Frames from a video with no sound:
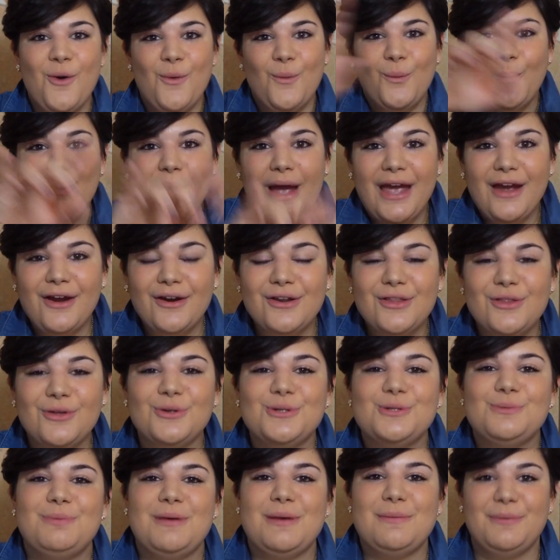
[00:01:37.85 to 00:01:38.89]
Where do
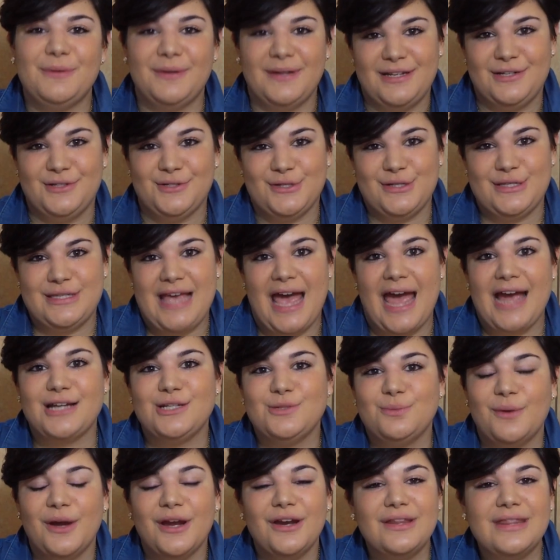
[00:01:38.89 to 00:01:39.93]
those people
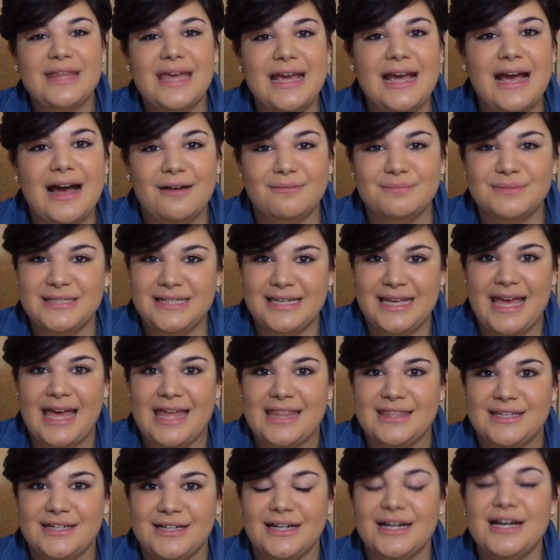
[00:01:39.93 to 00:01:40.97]
intersect? Where do they come
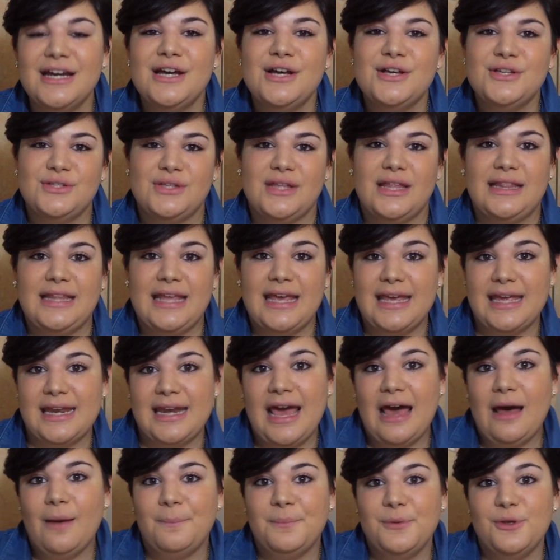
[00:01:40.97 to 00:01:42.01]
together so that they can
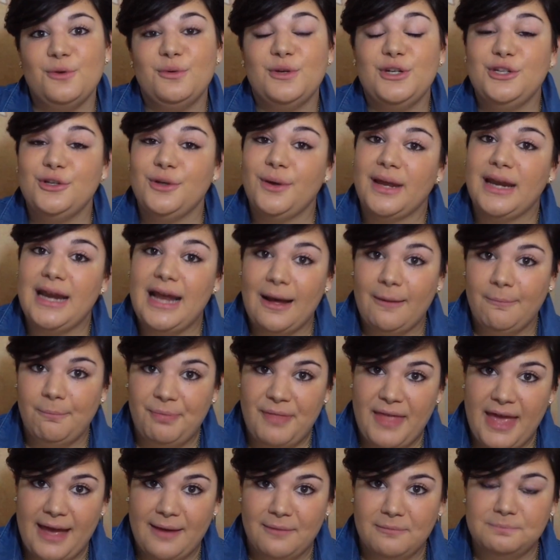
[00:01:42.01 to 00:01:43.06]
help you and you can help
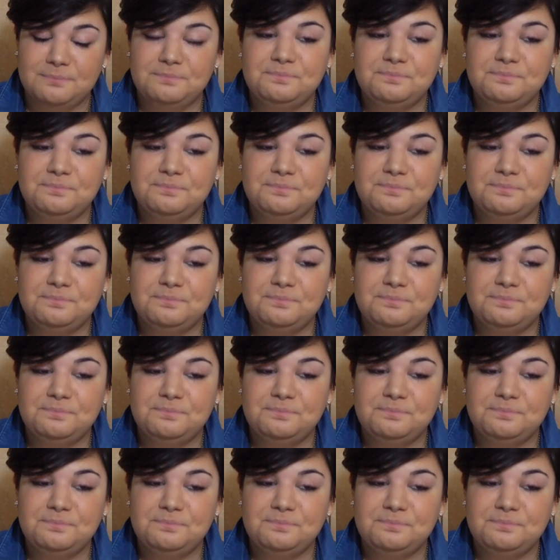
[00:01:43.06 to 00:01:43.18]
them?